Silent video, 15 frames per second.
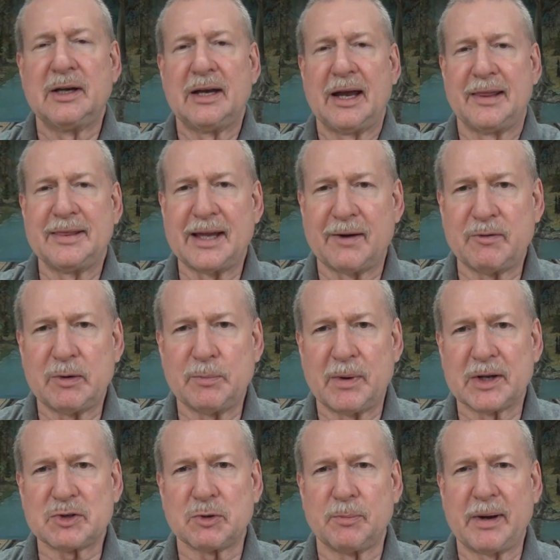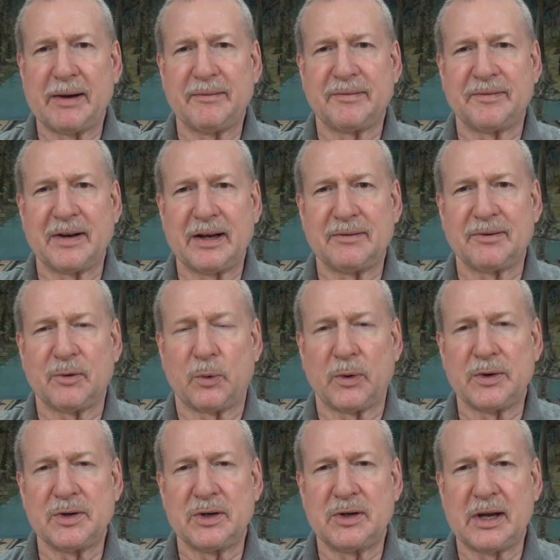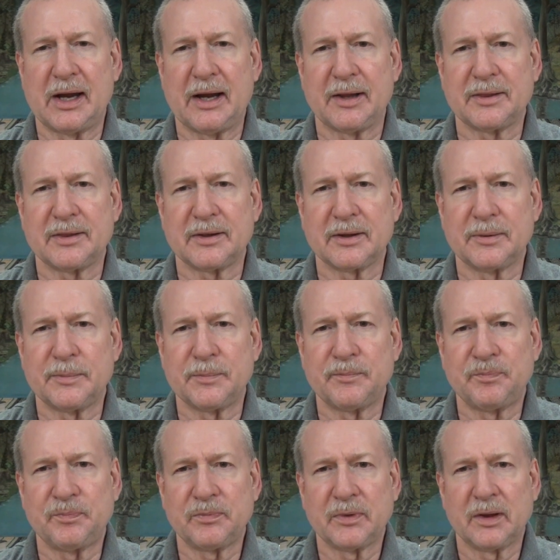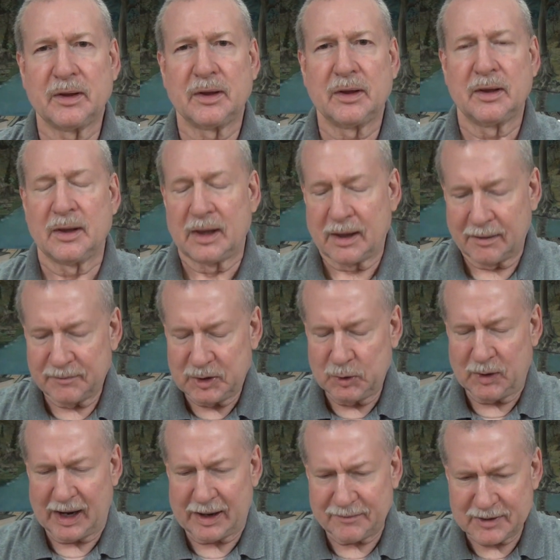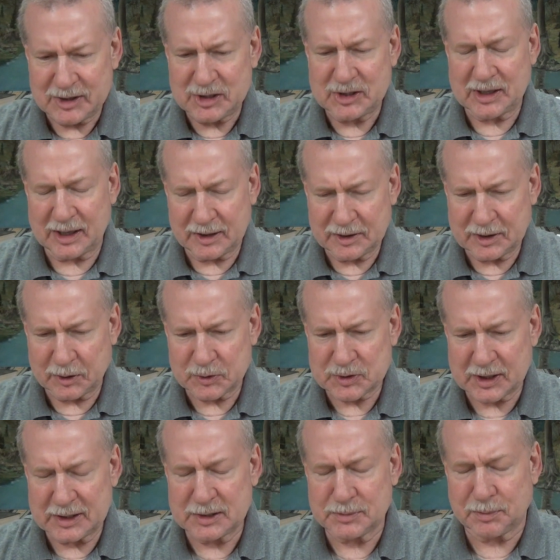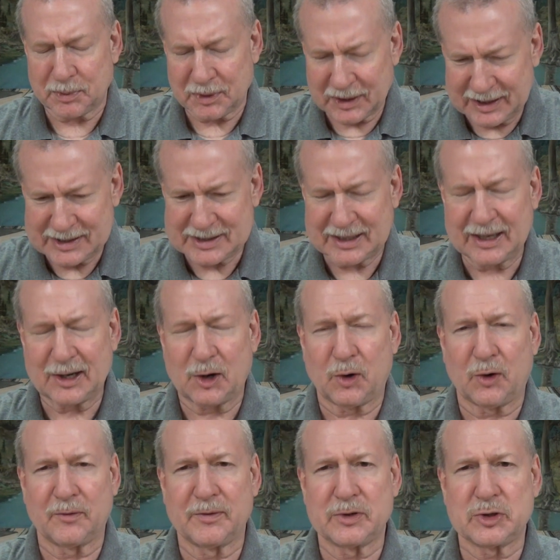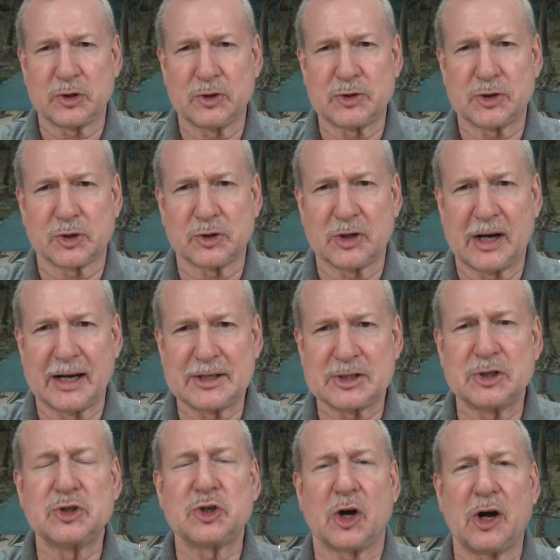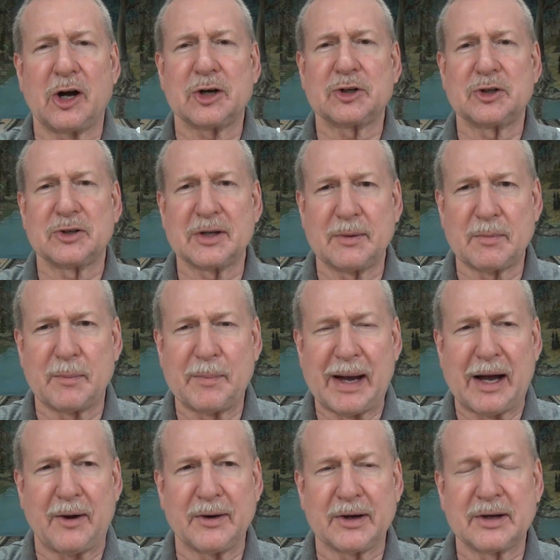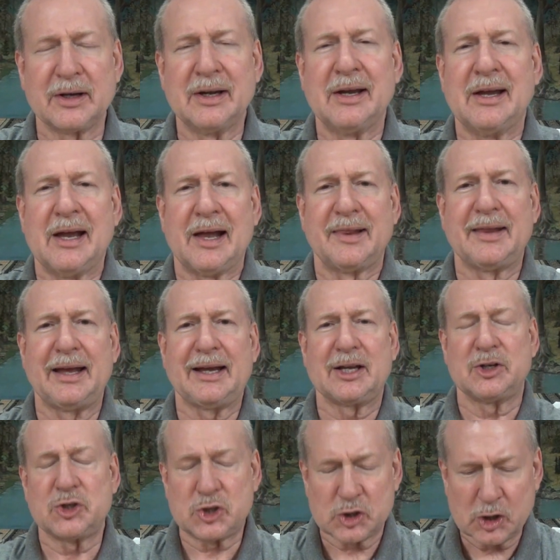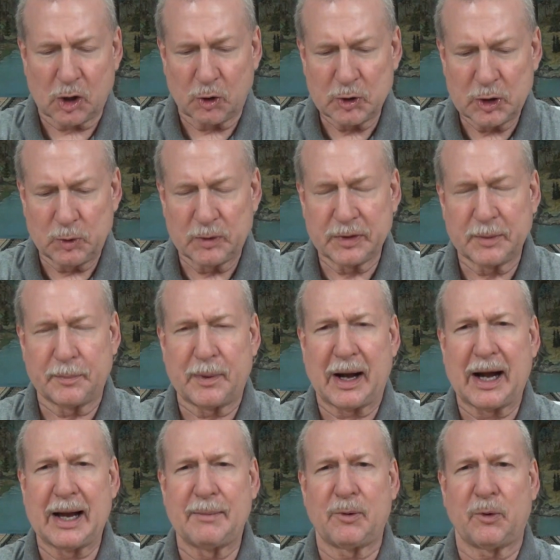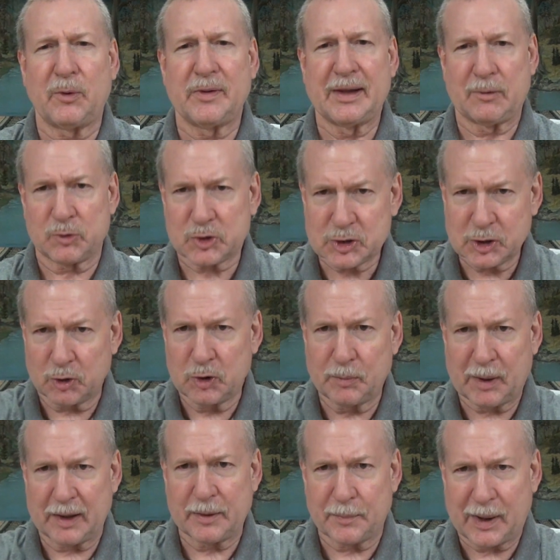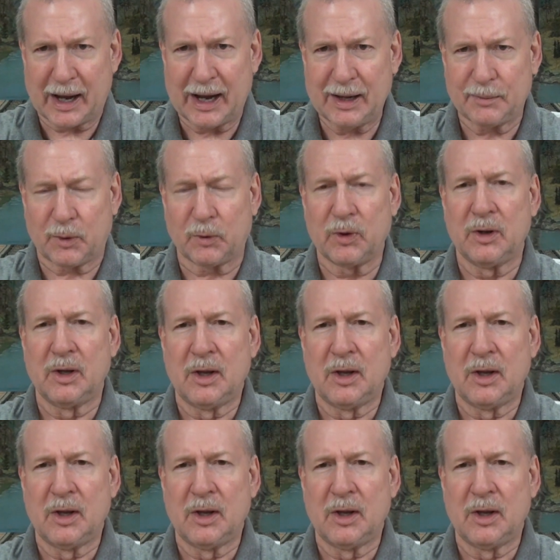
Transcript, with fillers: and then we must remain faithful unto death. If you haven't done those things, please get a hold of a Church of Christ and talk to them about it. They can show you in the Bible, and they will show you by the Bible